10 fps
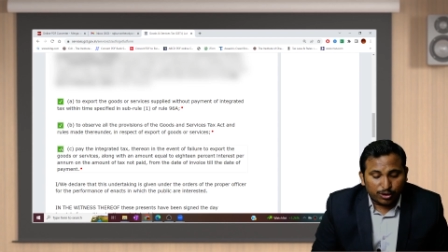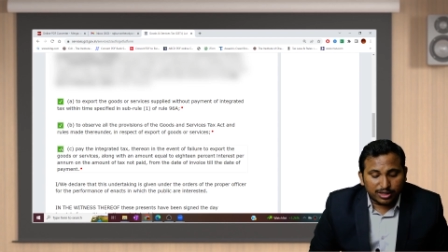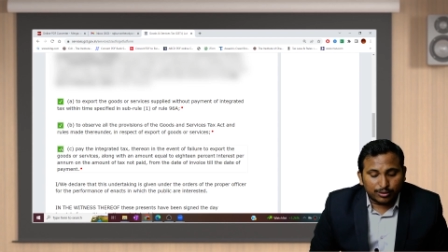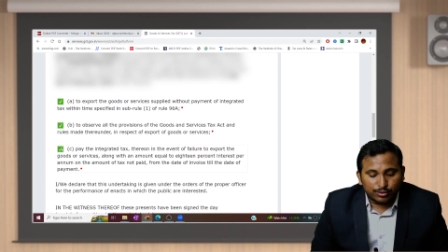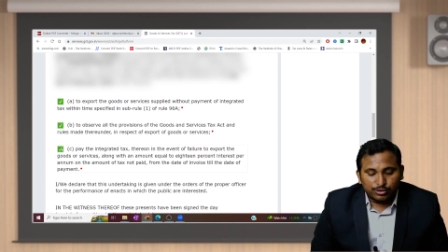the
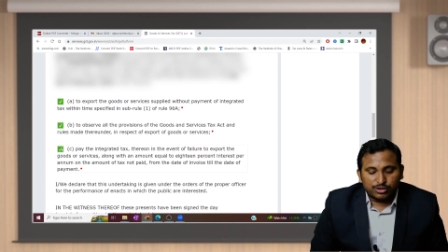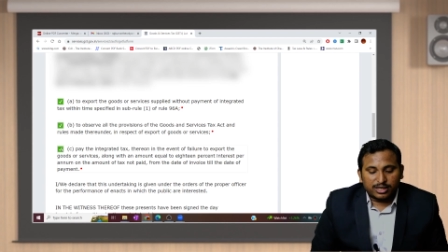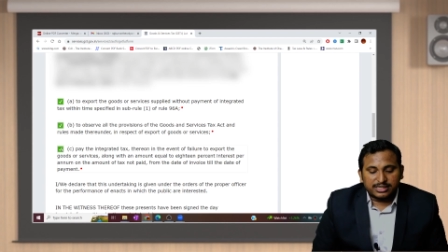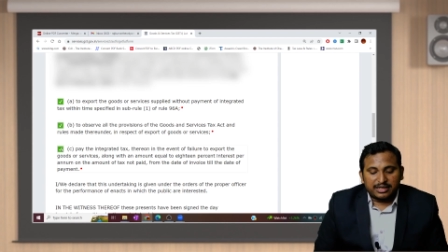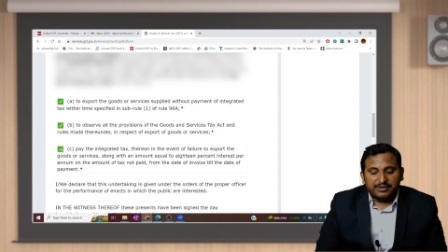goods or
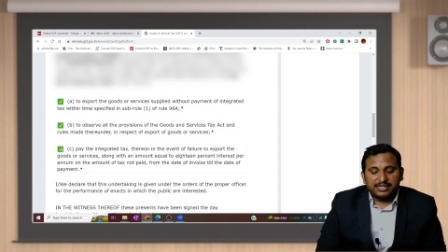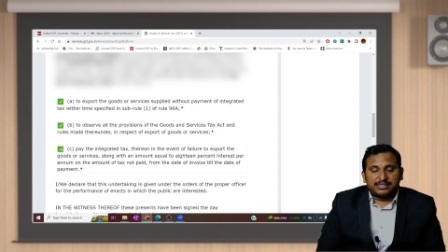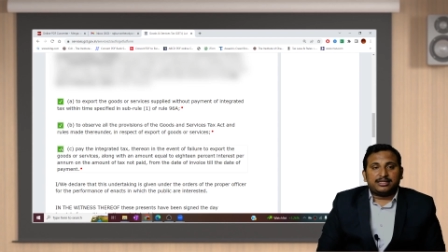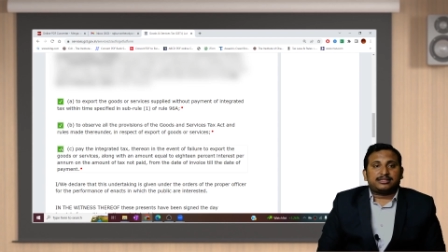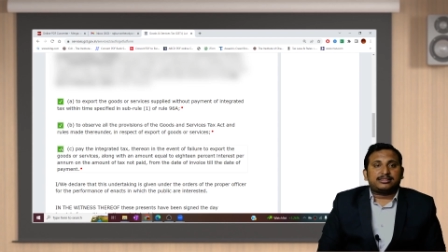
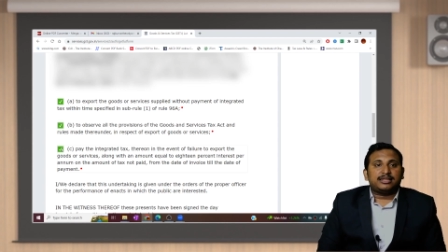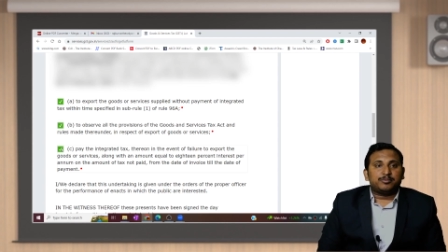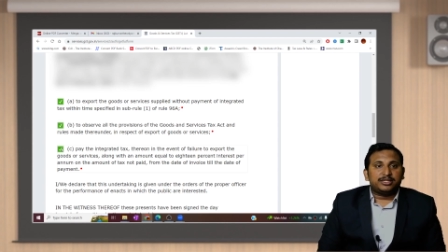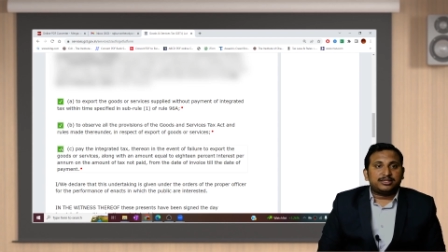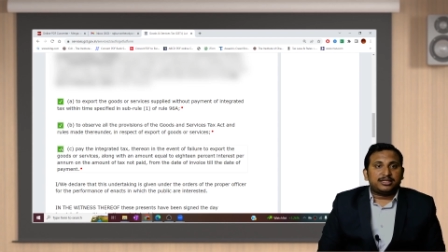services, that
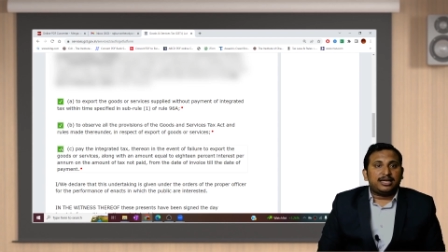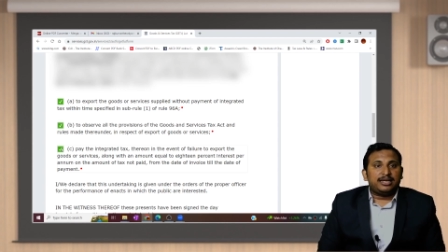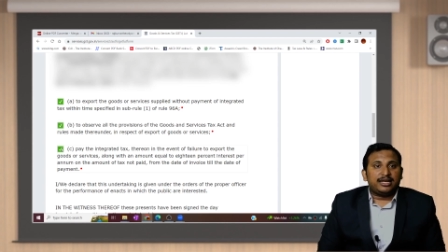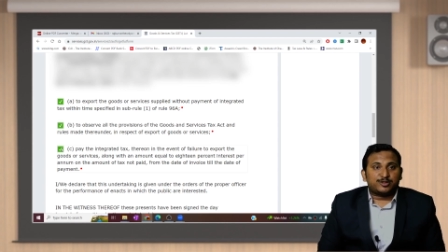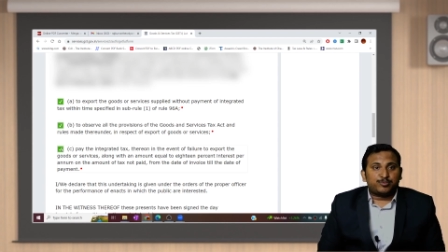means really
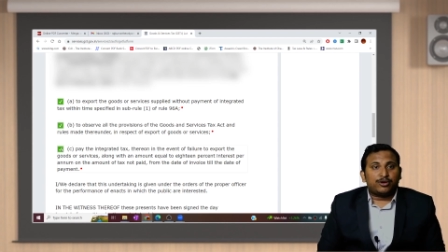export